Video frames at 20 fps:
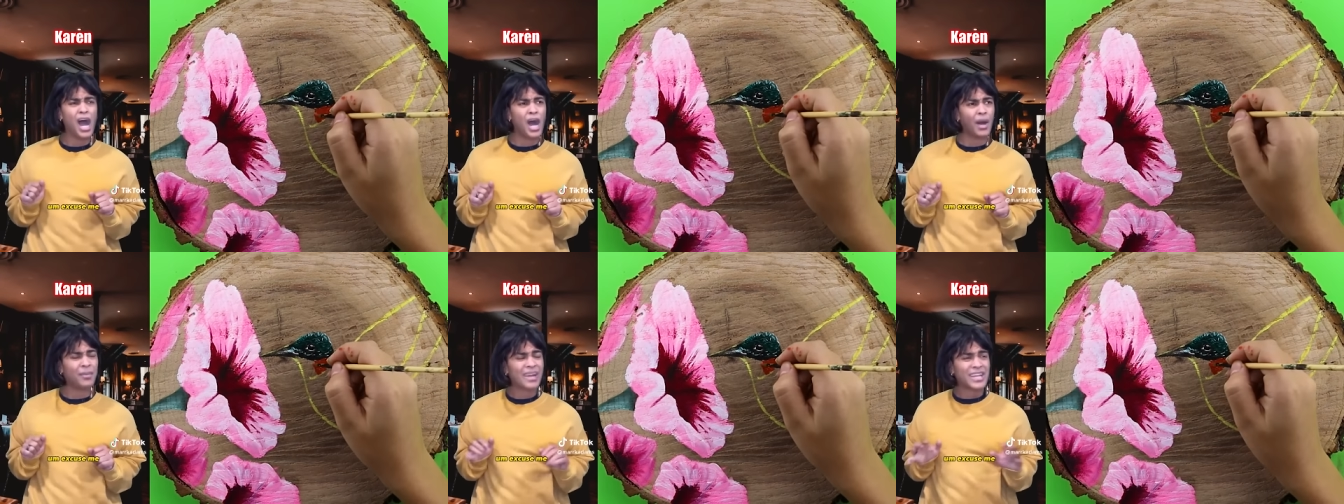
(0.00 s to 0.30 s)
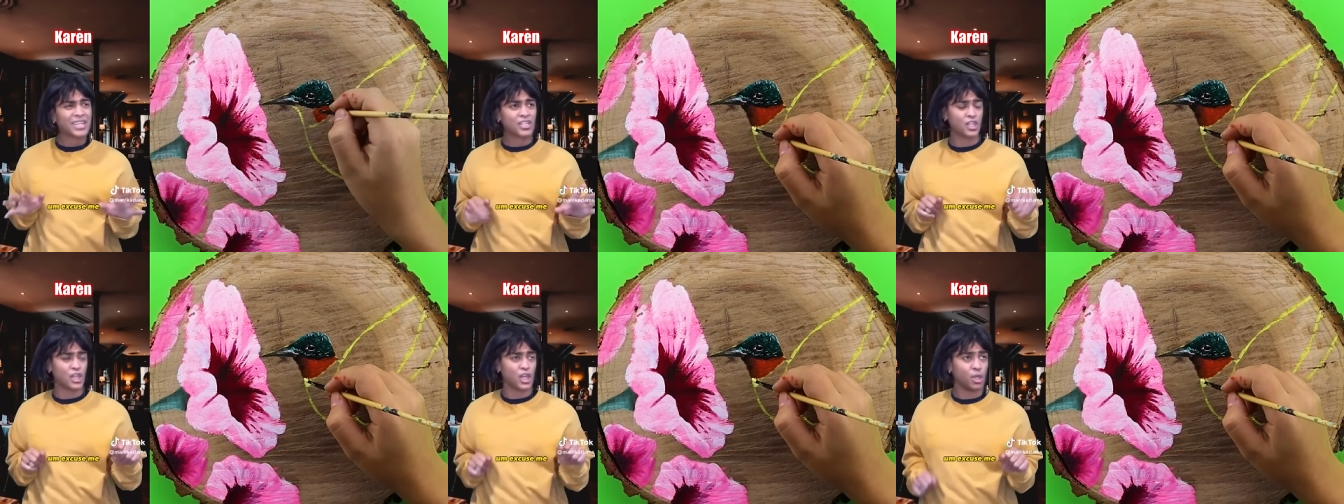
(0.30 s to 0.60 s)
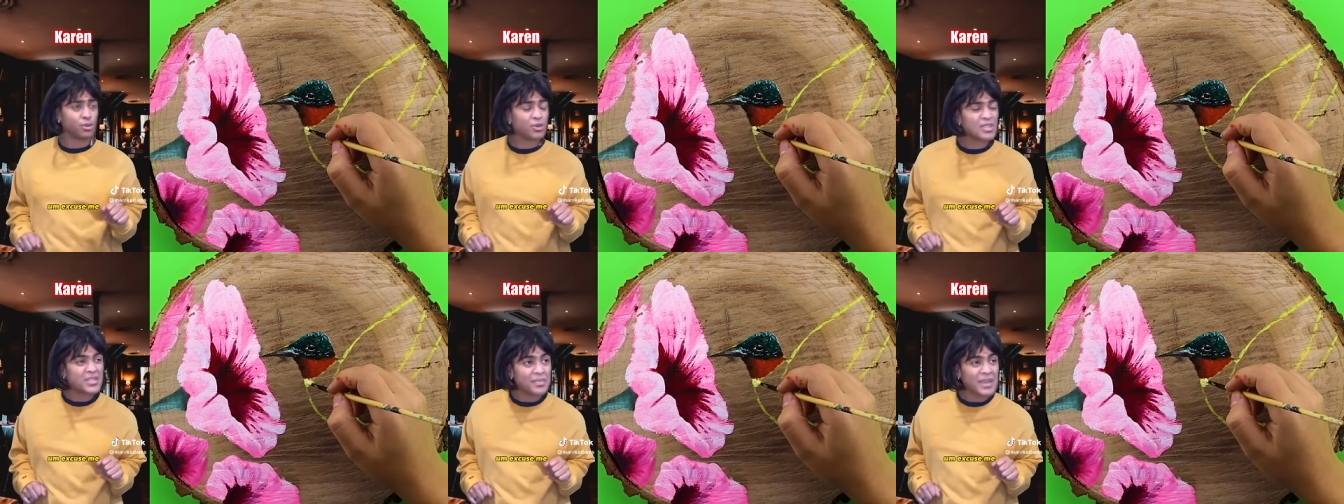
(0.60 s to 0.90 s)
Um,
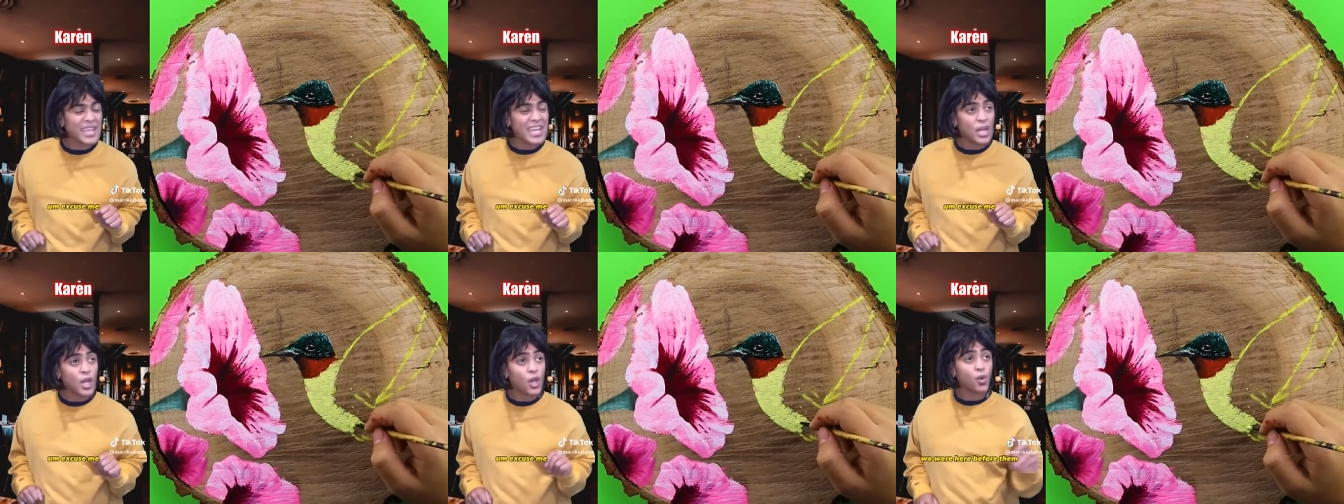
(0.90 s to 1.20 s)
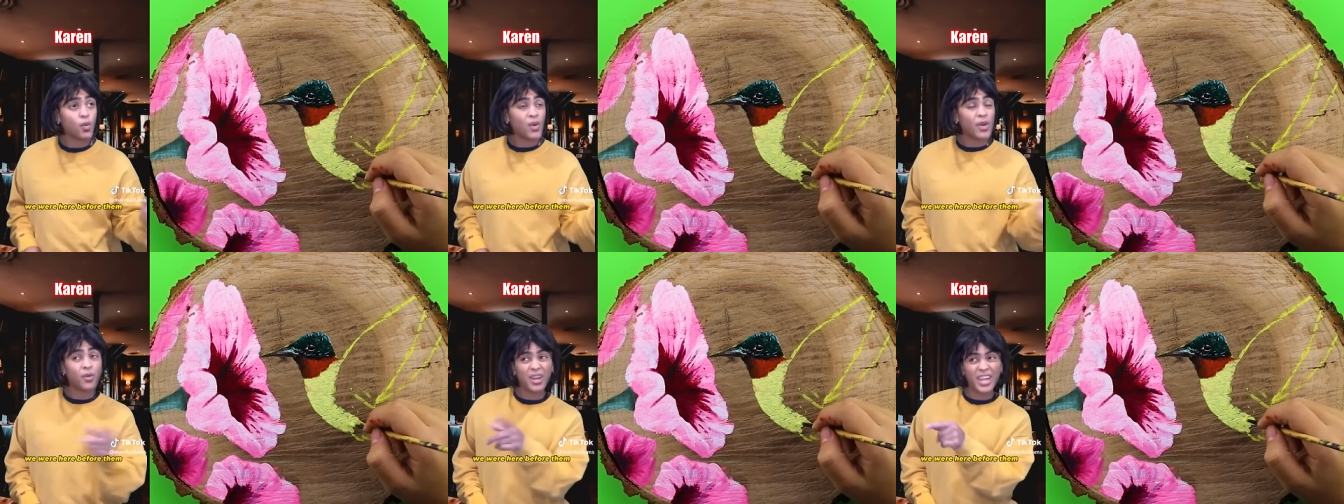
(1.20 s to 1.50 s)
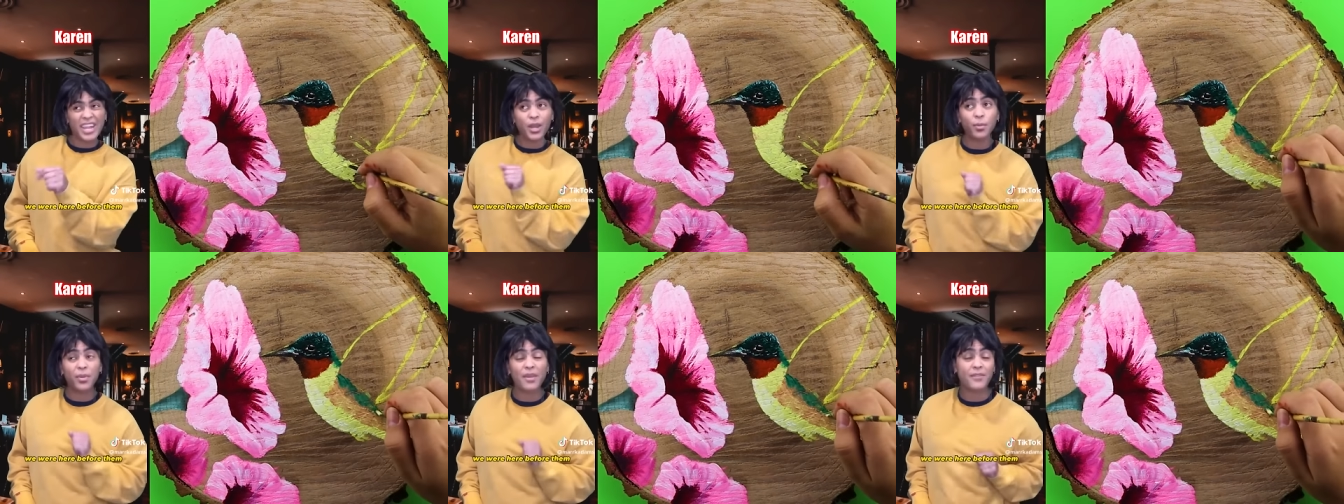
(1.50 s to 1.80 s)
excuse me? We
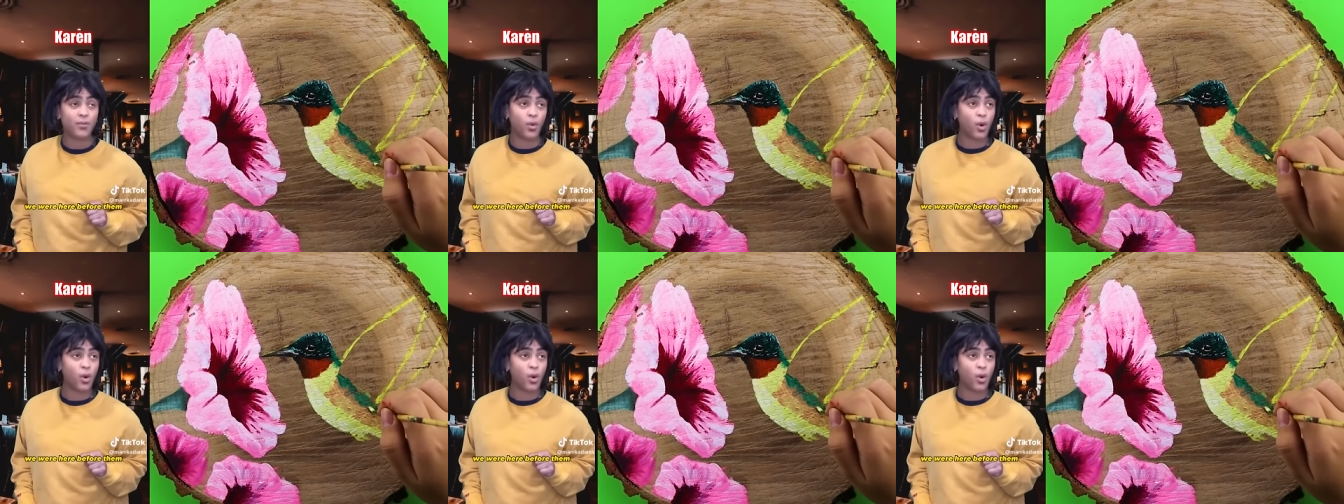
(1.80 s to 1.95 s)
were here